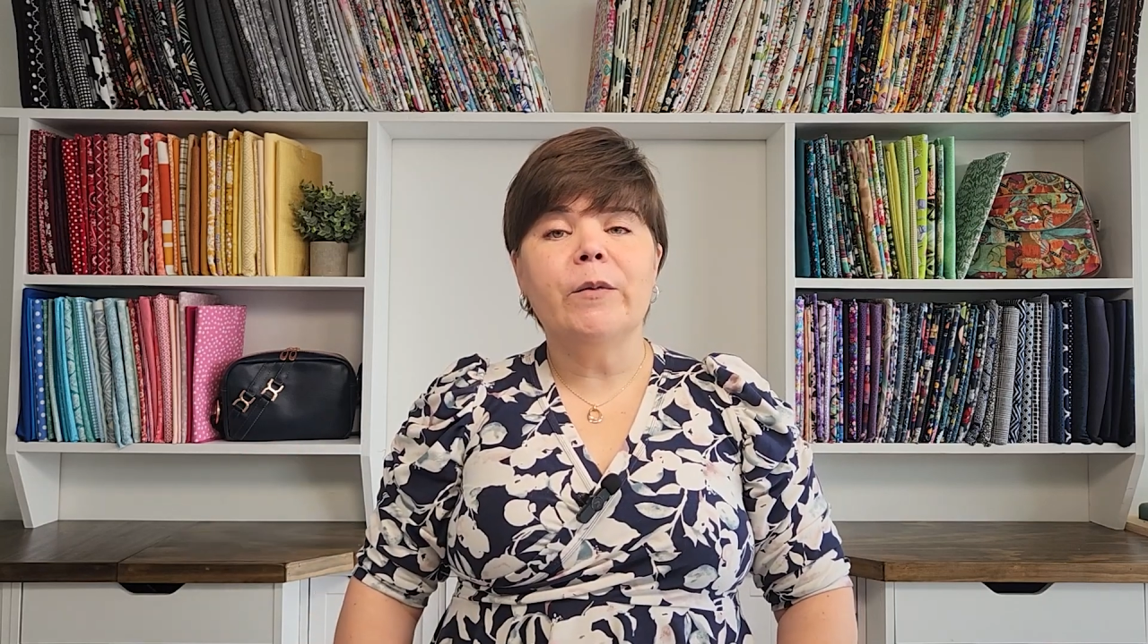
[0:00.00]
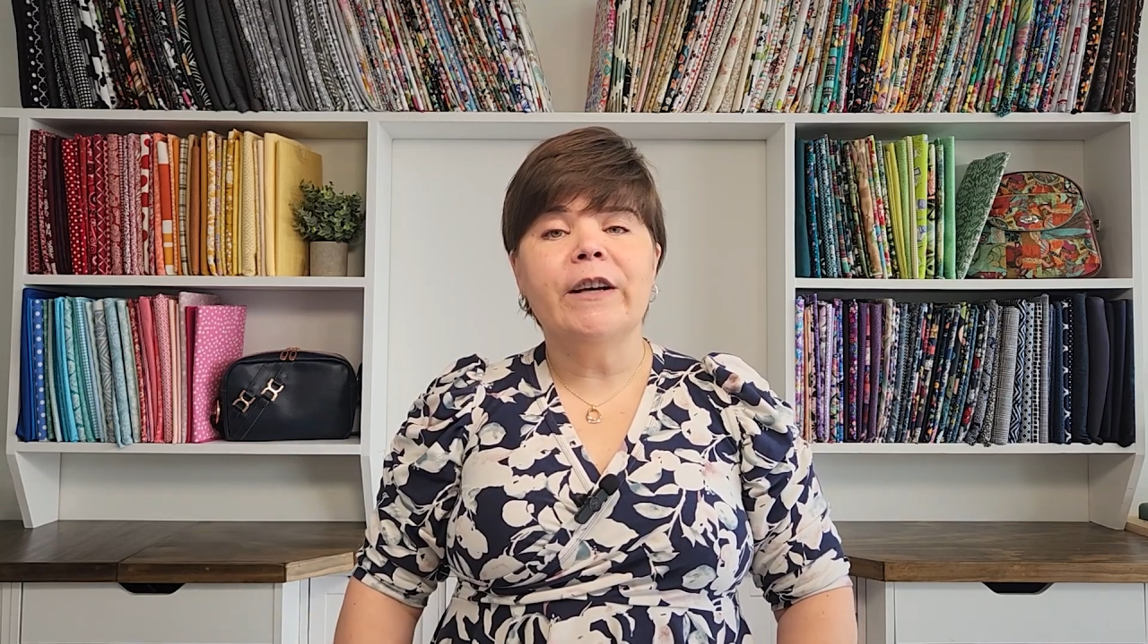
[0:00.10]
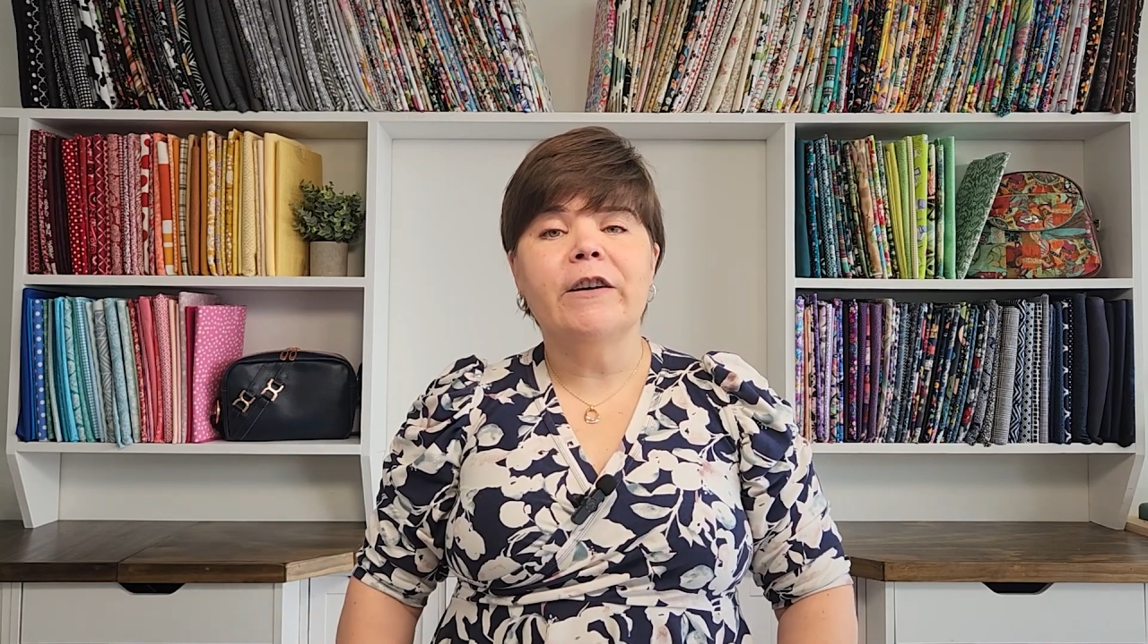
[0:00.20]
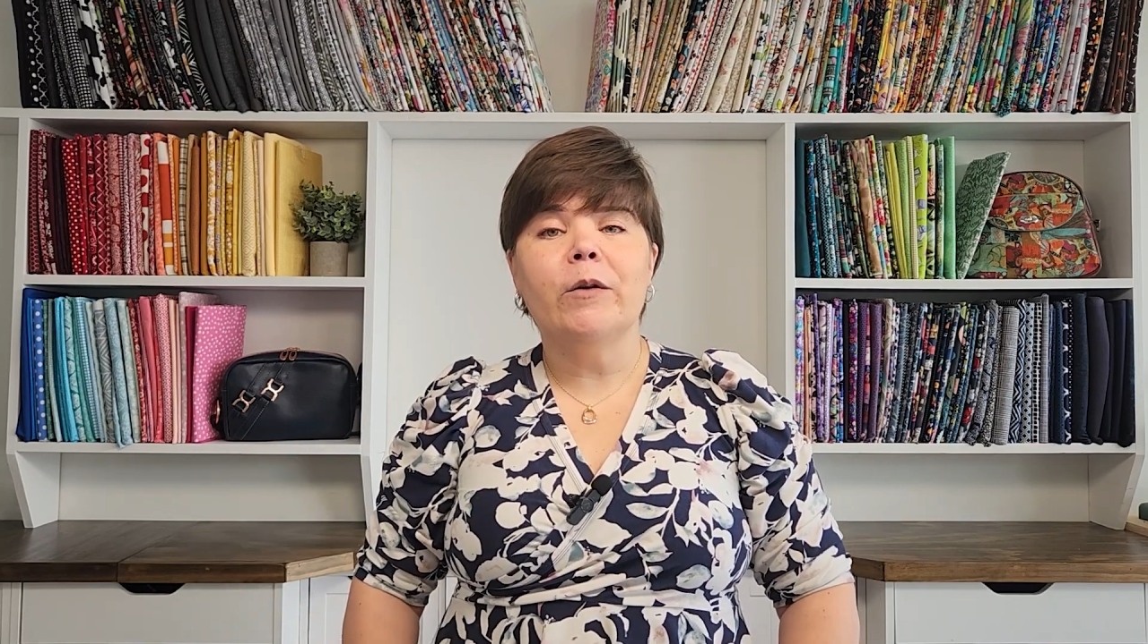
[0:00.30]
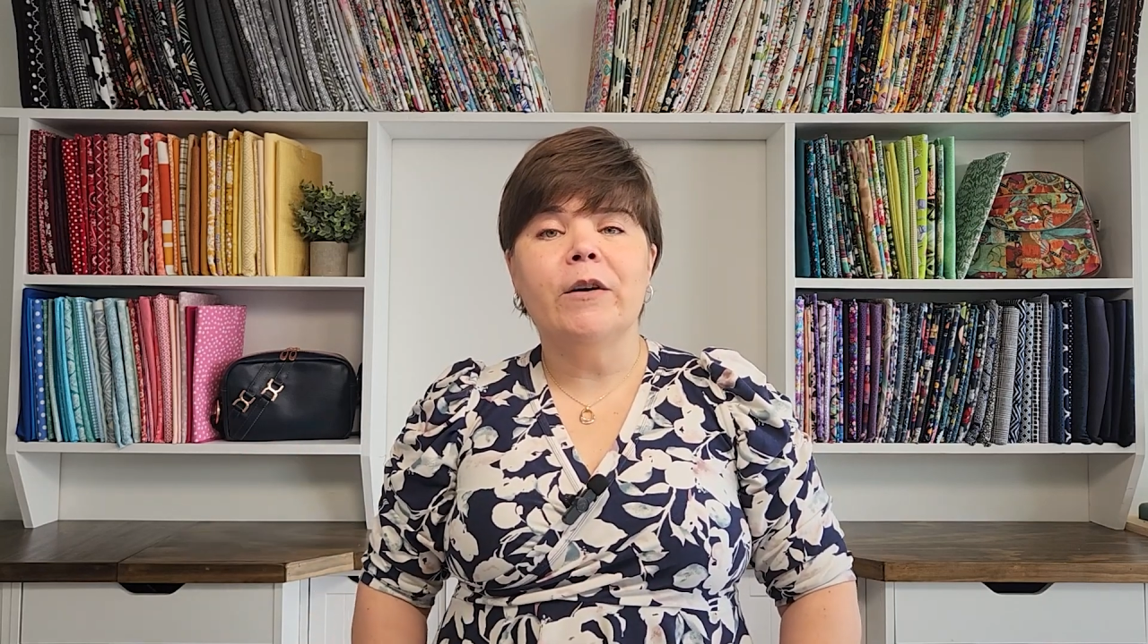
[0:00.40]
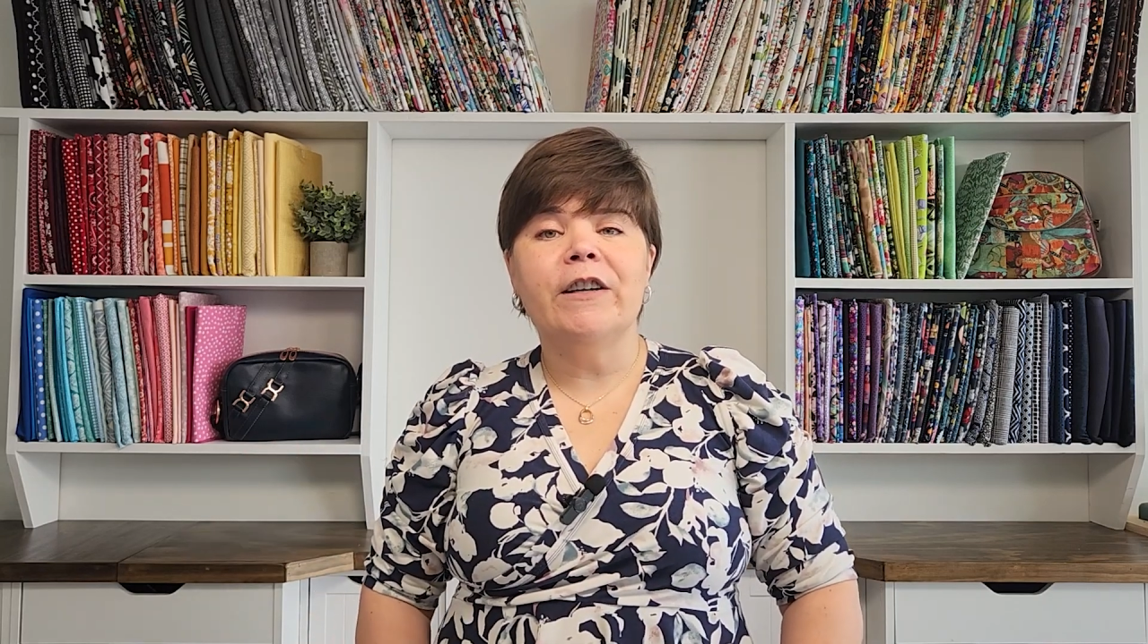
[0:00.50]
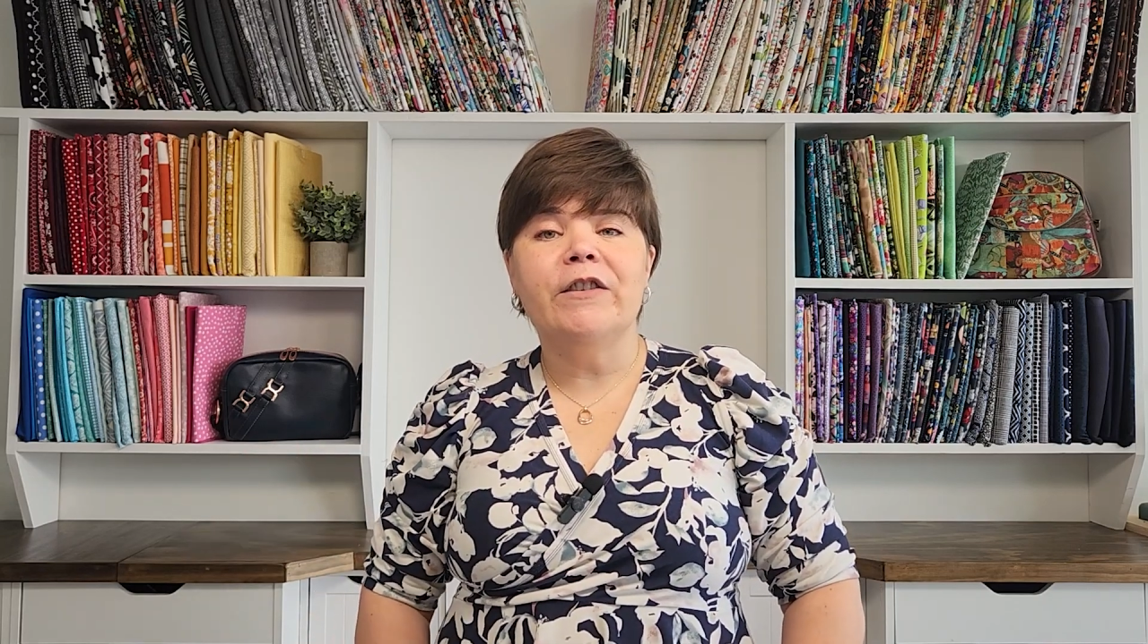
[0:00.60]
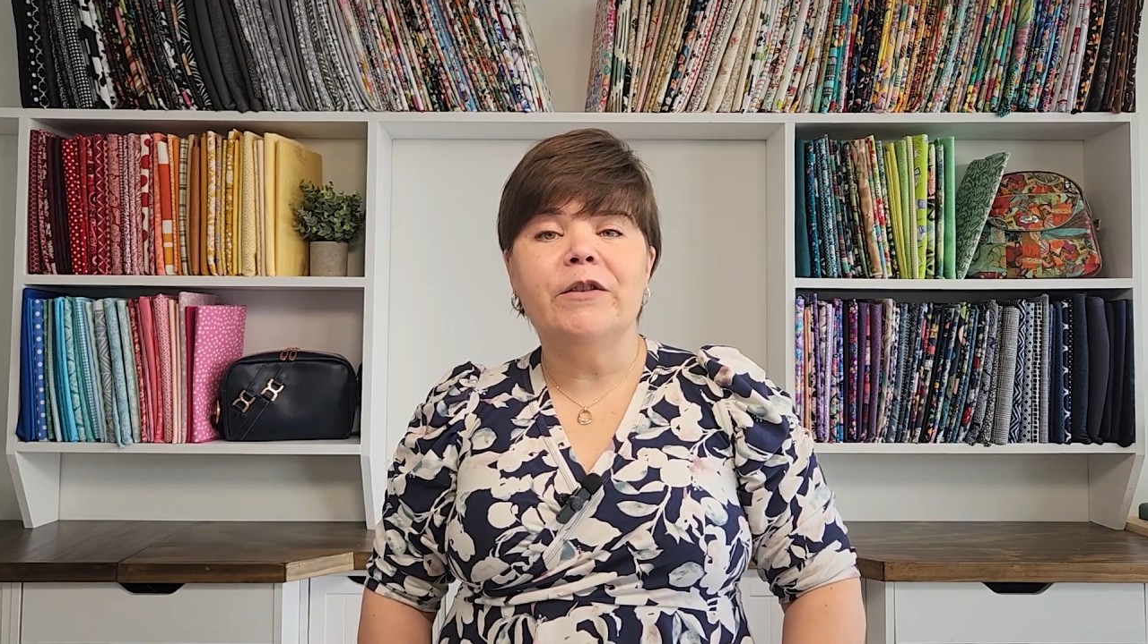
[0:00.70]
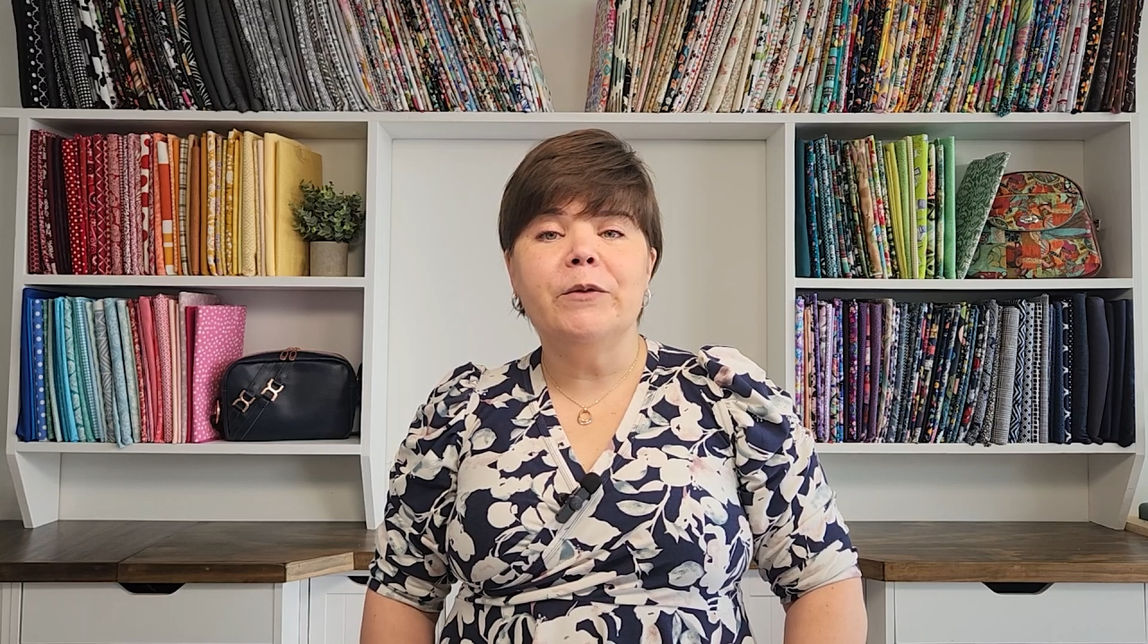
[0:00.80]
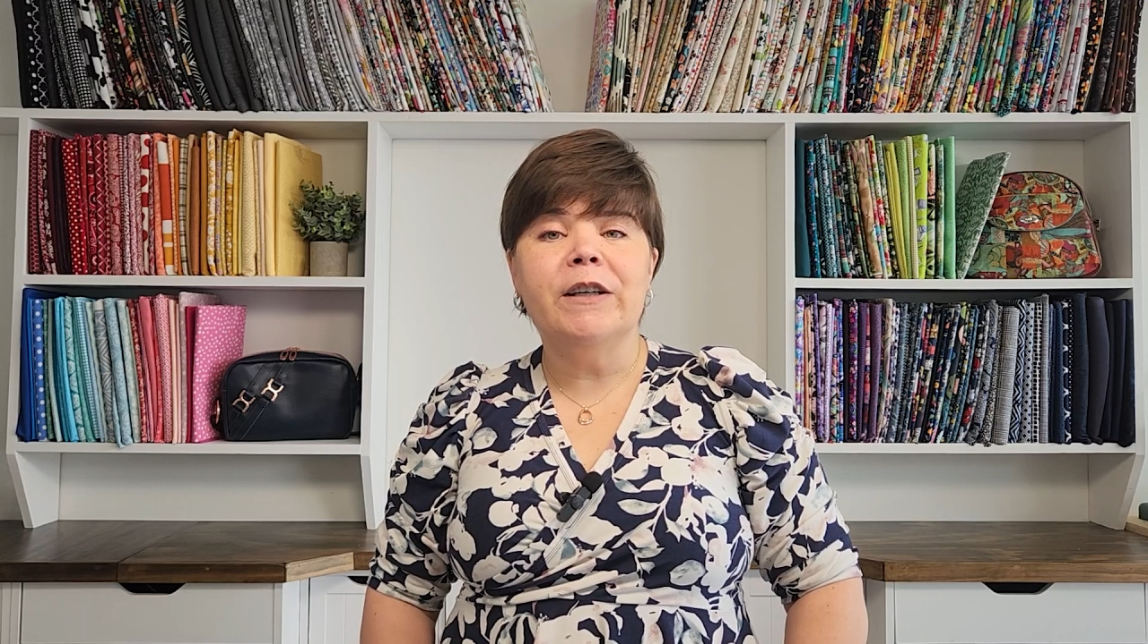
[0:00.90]
we are going
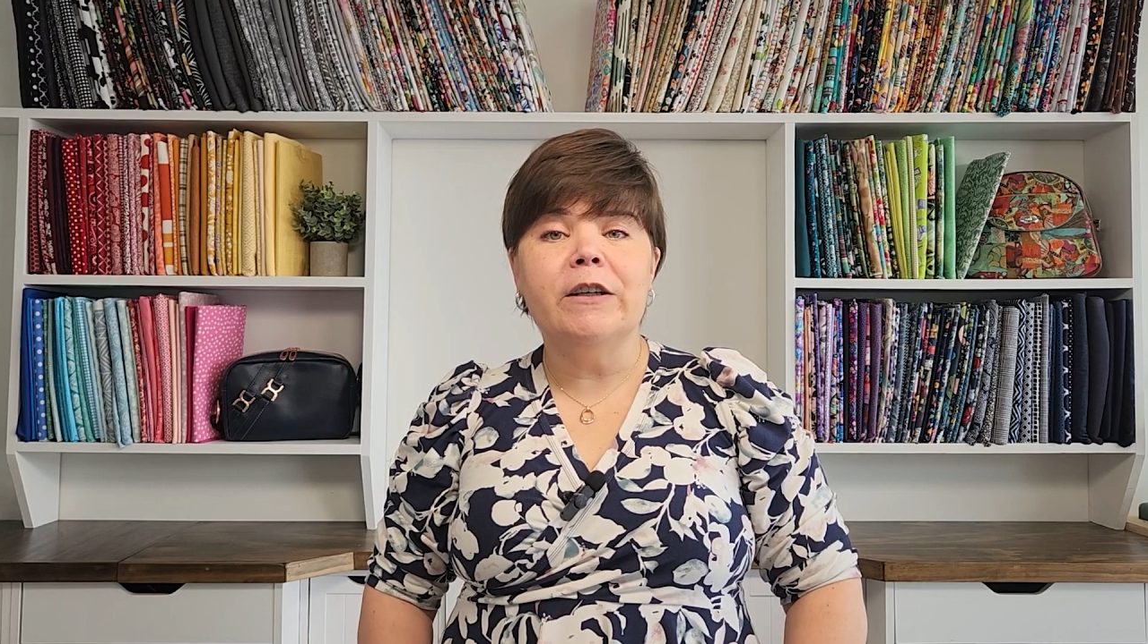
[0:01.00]
to